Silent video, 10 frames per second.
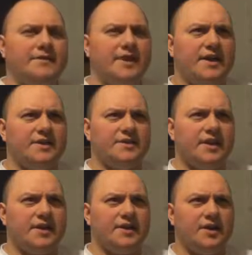that
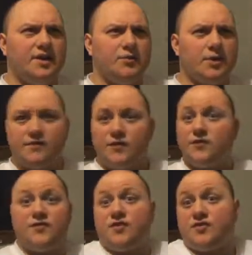they, whatever
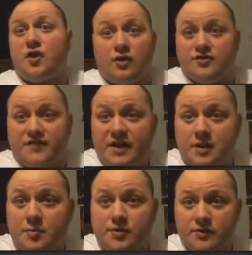first car is
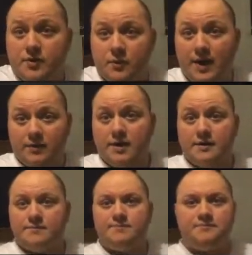available, you go out
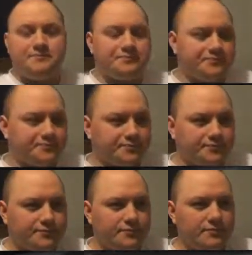on.
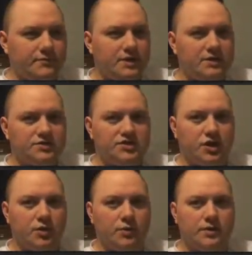
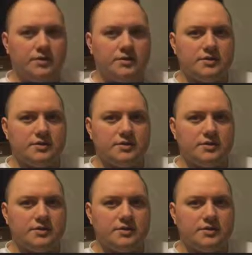So,